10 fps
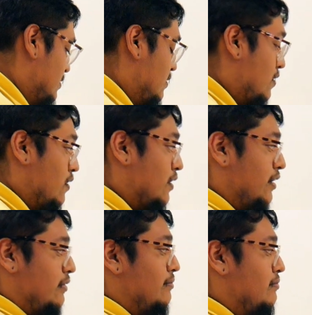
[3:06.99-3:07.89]

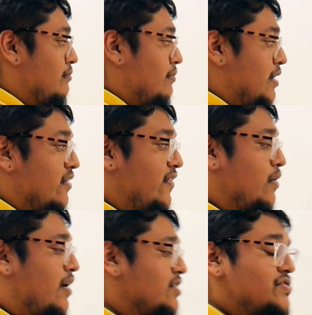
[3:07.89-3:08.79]
Or, if I
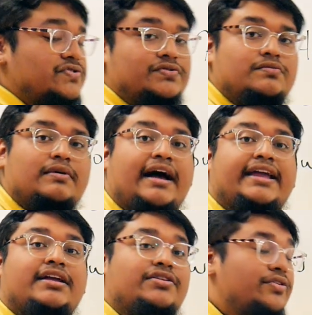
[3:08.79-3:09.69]
want to, I
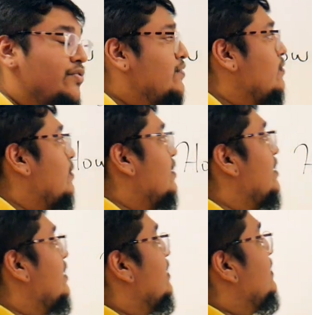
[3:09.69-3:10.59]
can use the
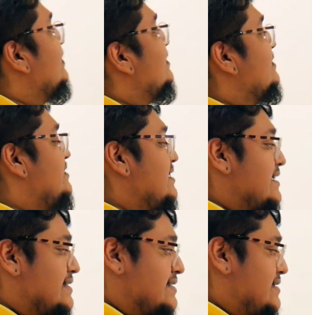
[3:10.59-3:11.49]
word
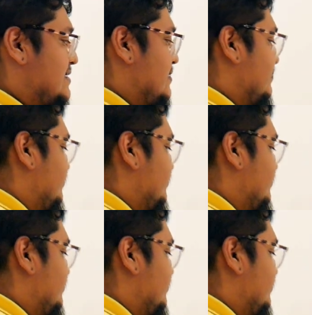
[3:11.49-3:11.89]
since.